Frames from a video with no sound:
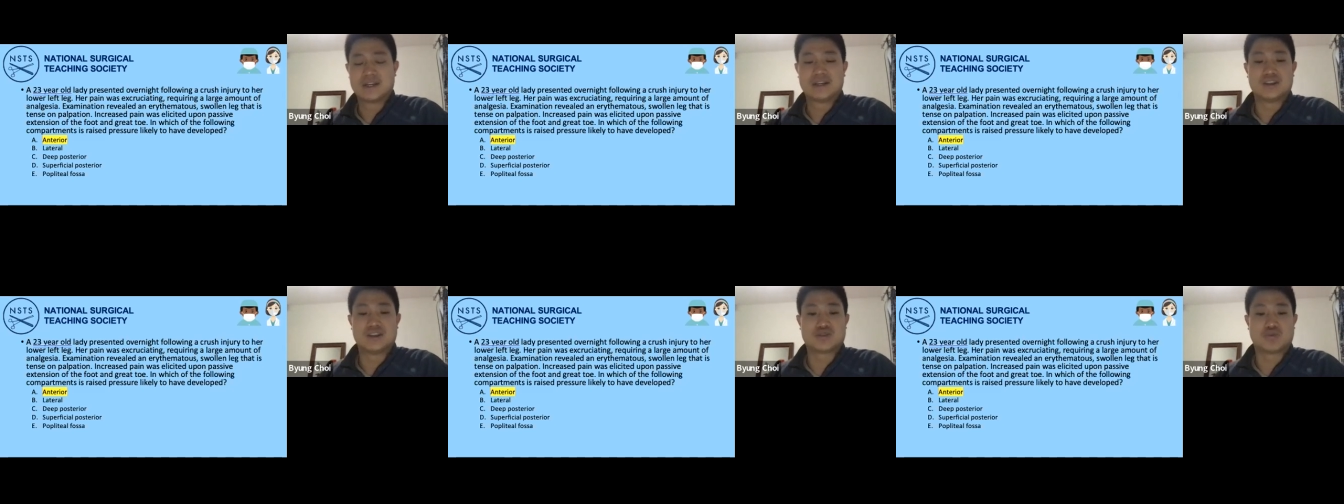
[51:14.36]

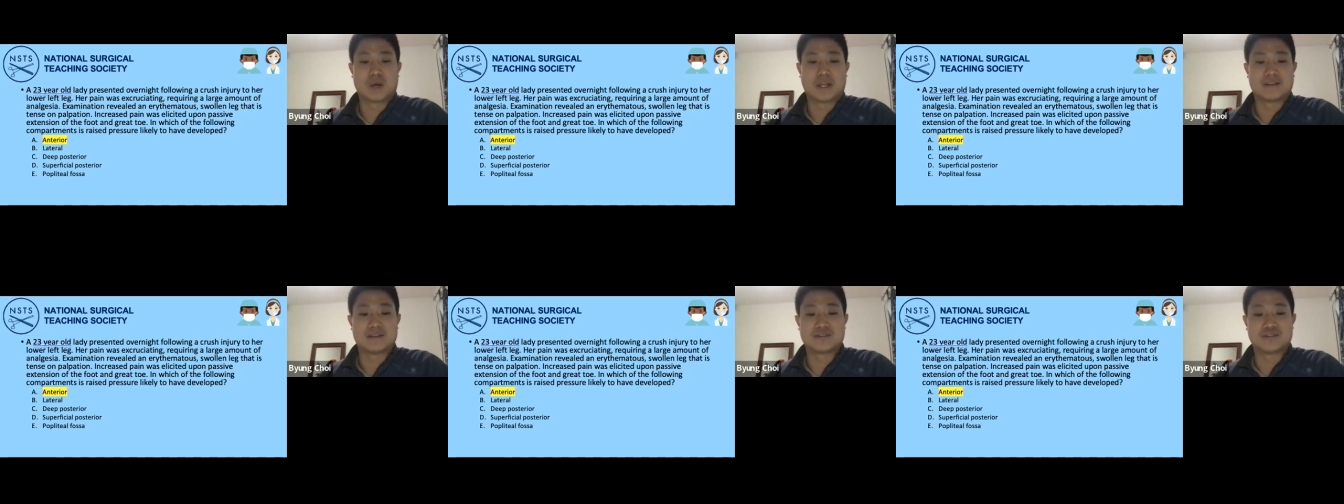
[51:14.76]
as
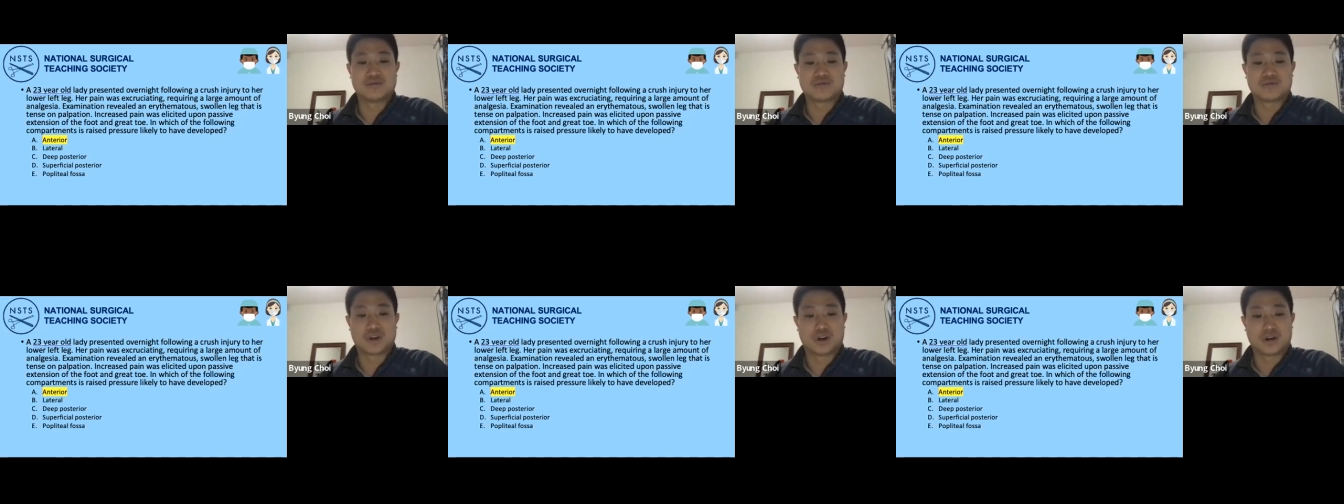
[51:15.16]
well as
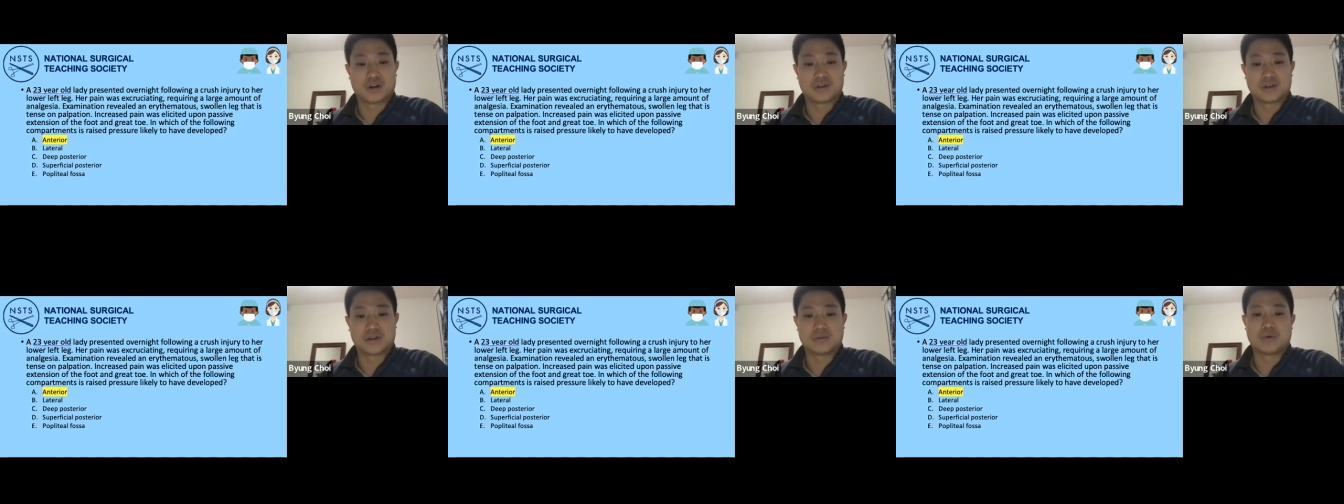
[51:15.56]
you've got,
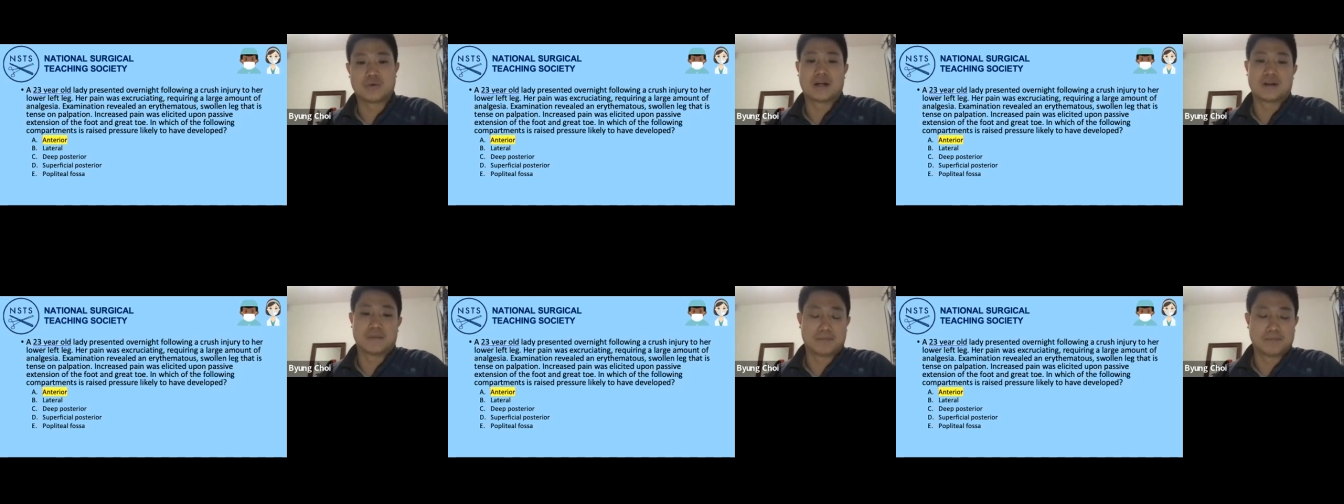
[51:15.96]

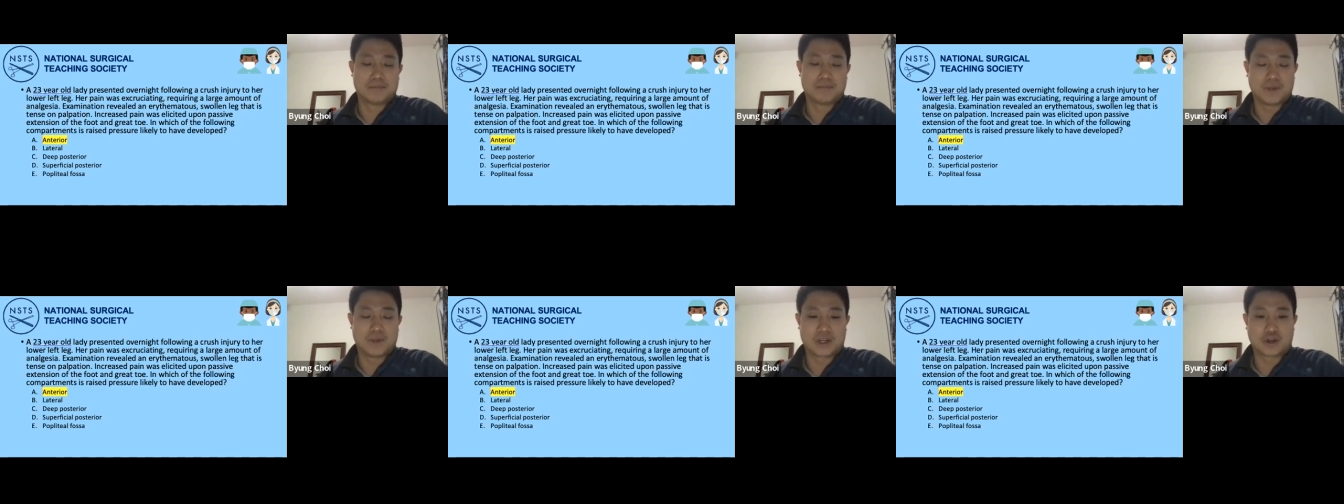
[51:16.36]
well, a
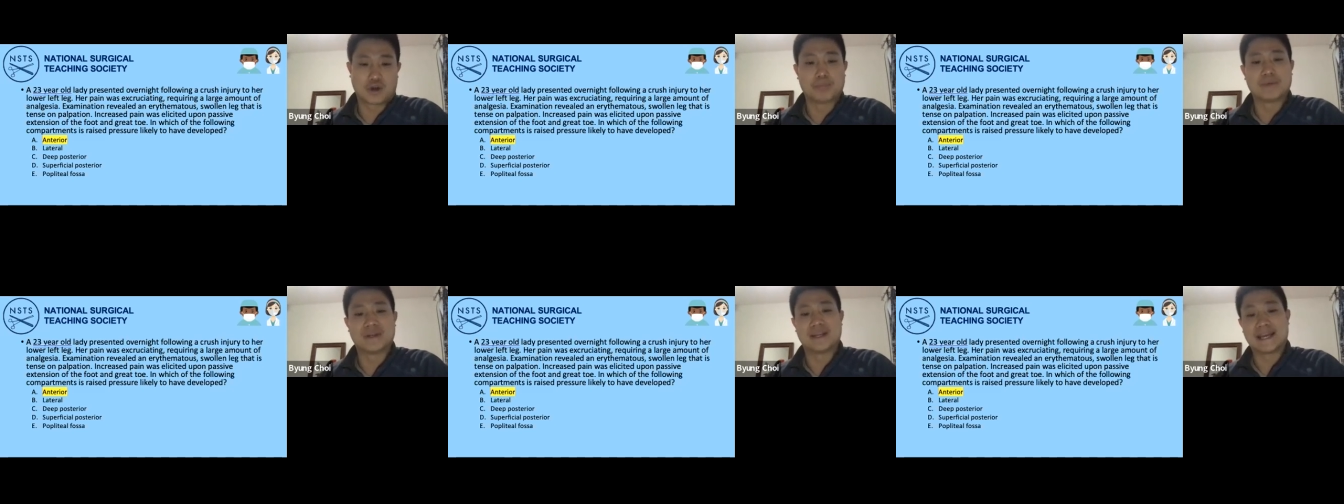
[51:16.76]

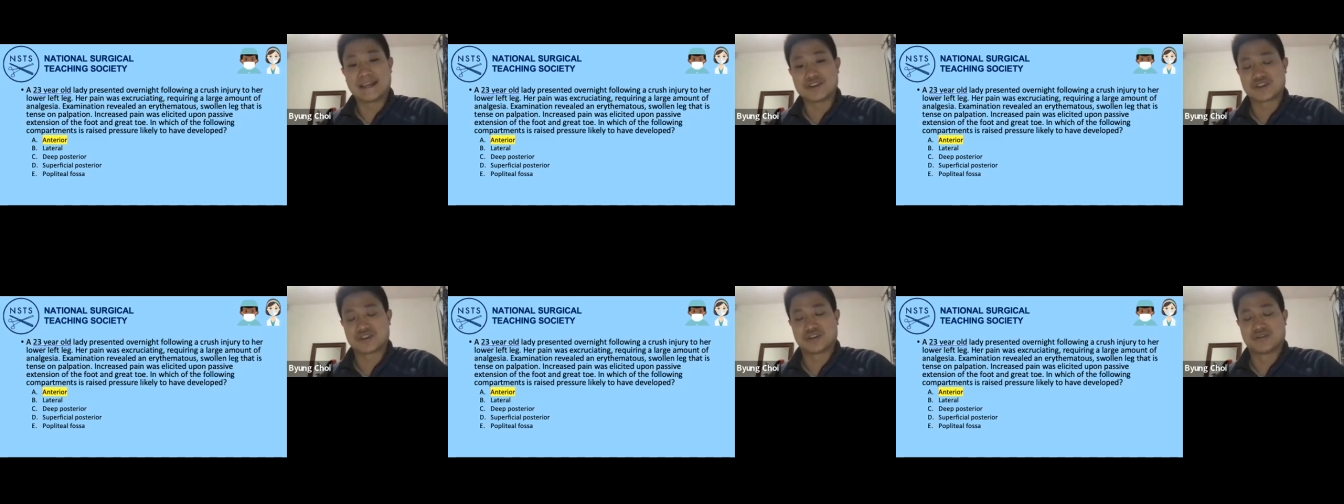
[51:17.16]

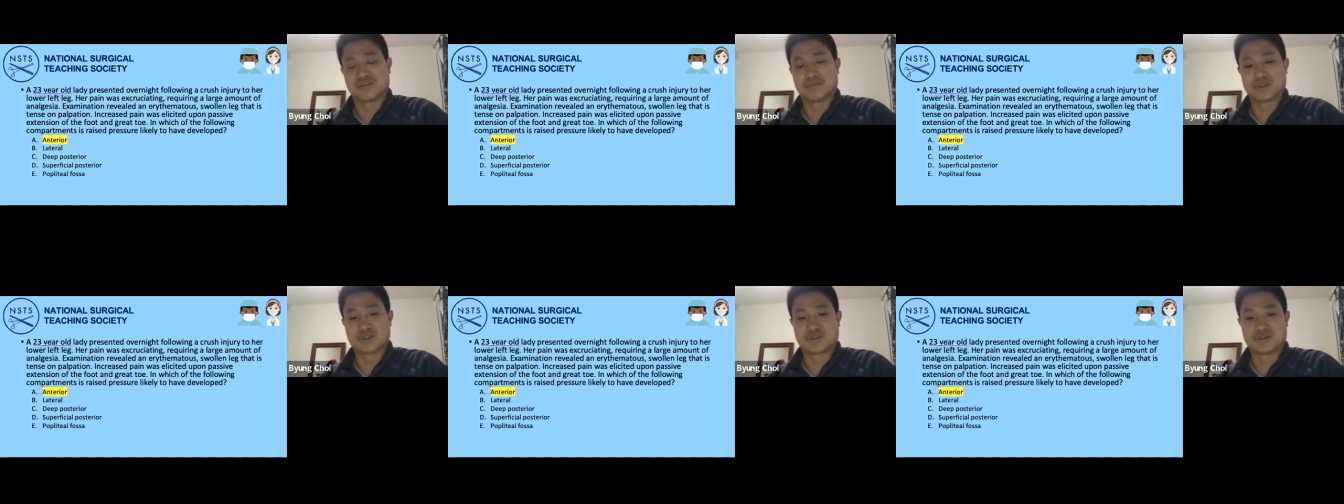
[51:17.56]
combination
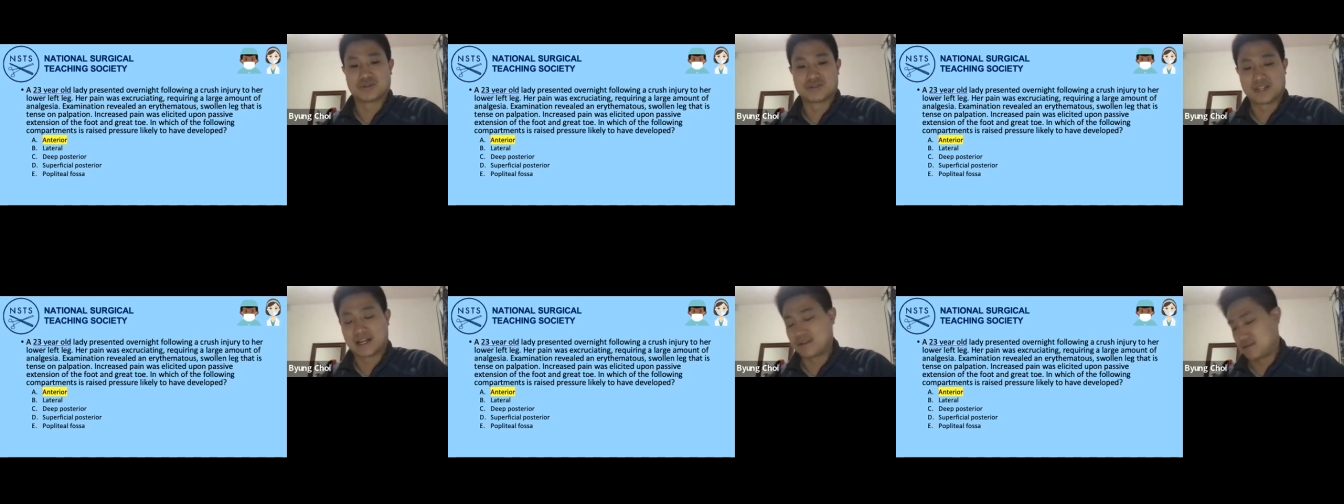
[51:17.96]
of
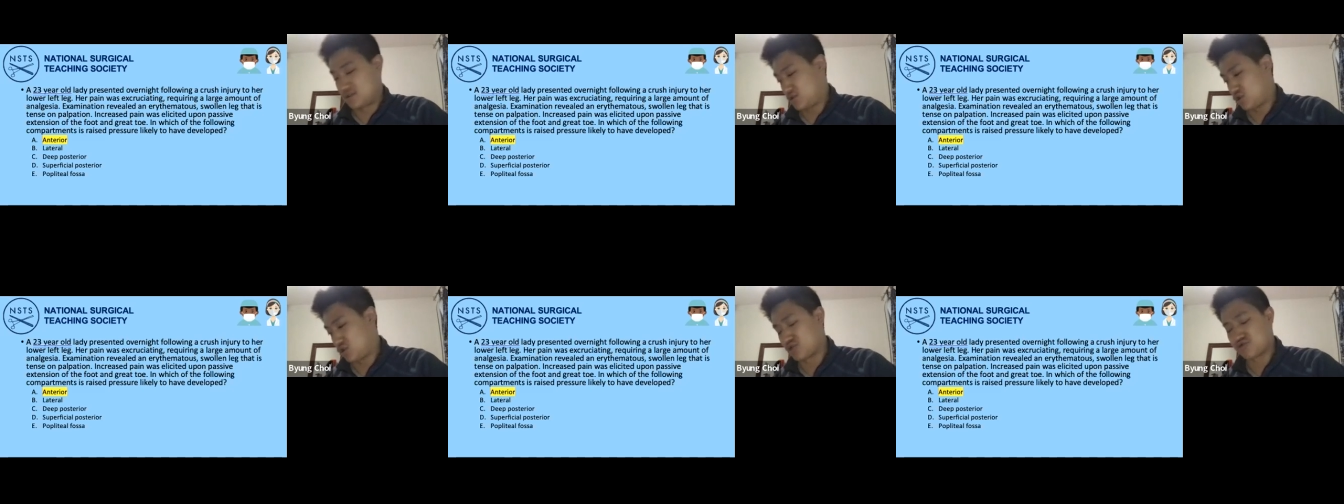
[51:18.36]
muscles that
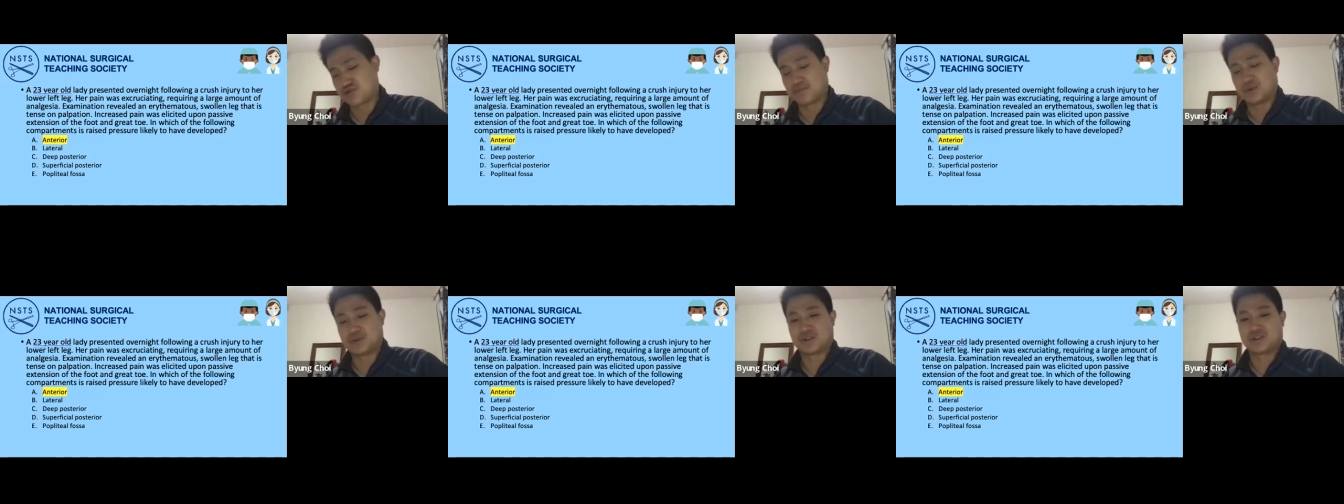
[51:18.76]

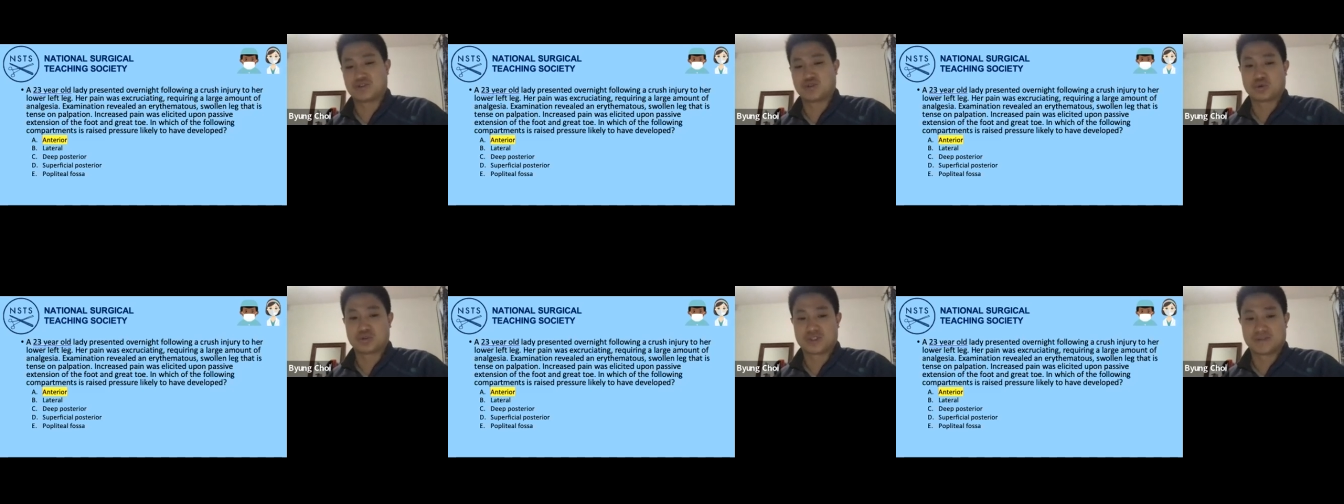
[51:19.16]
contribute to
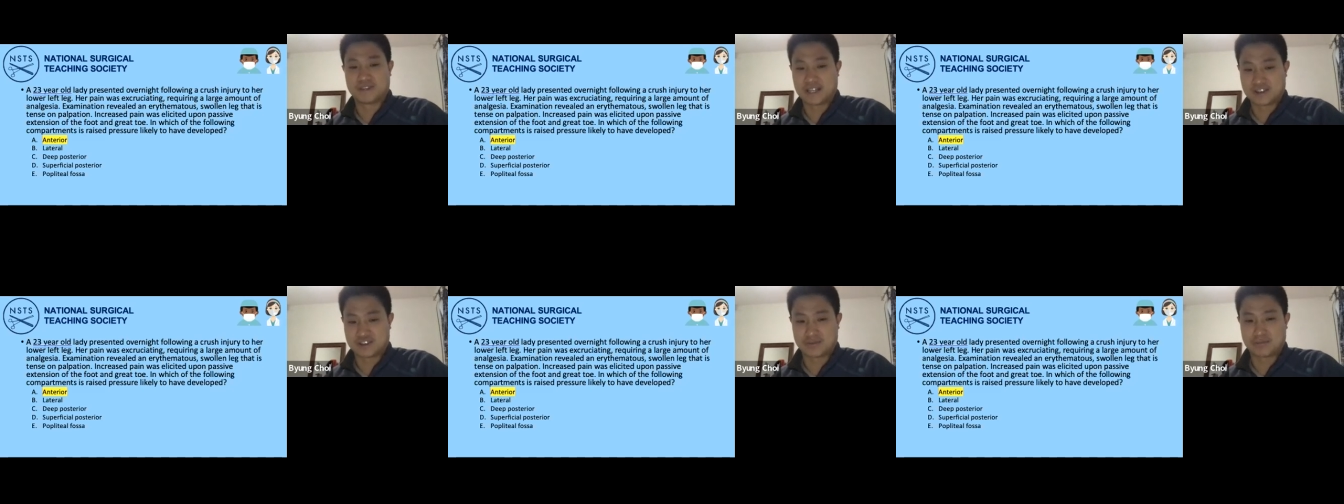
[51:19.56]

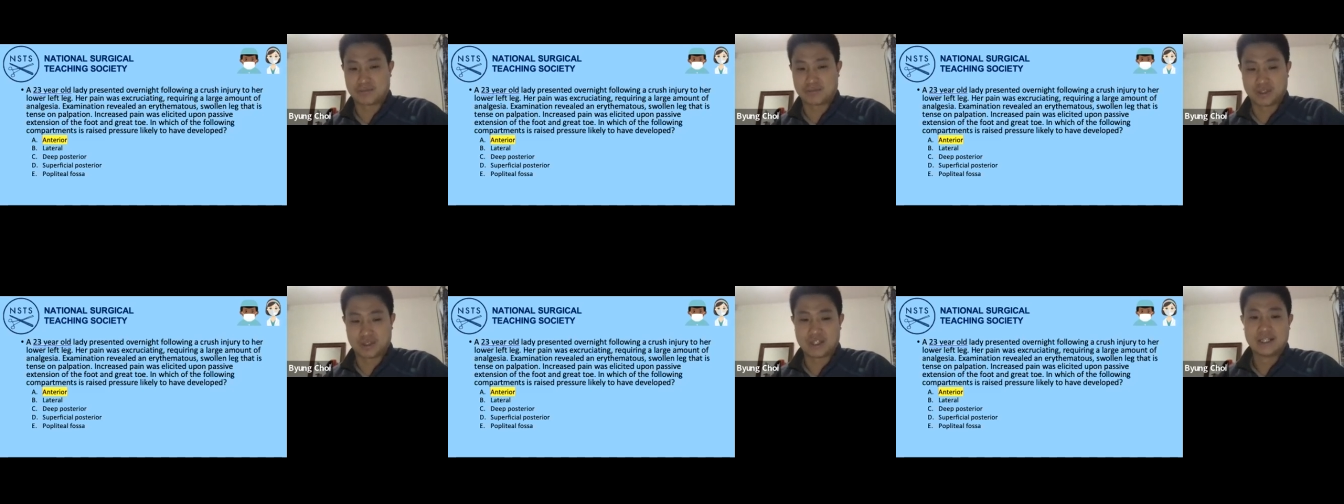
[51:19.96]
dorsiflexion,
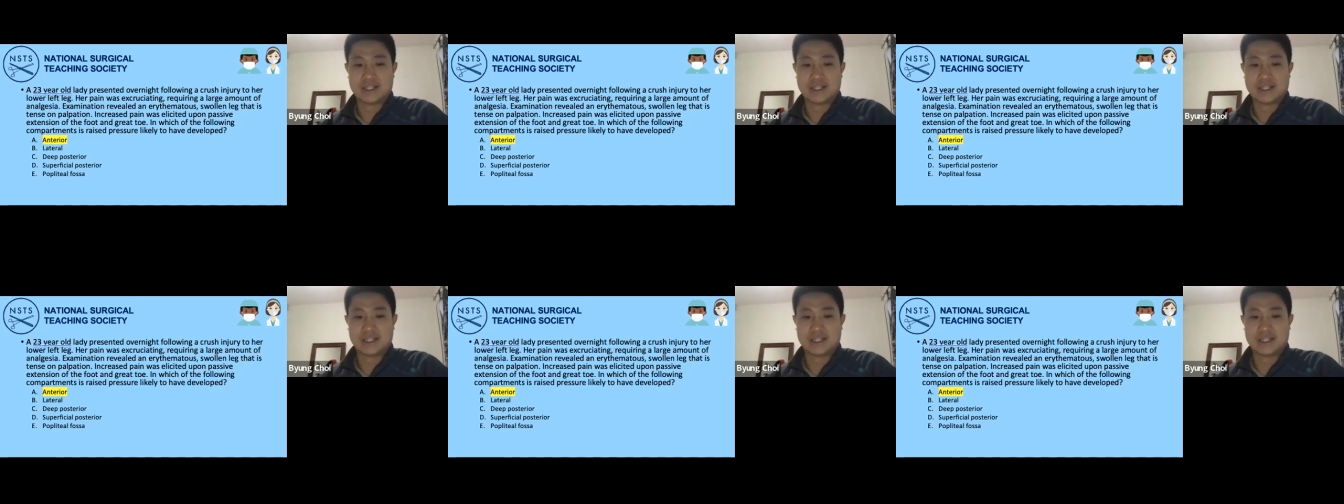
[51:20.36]
but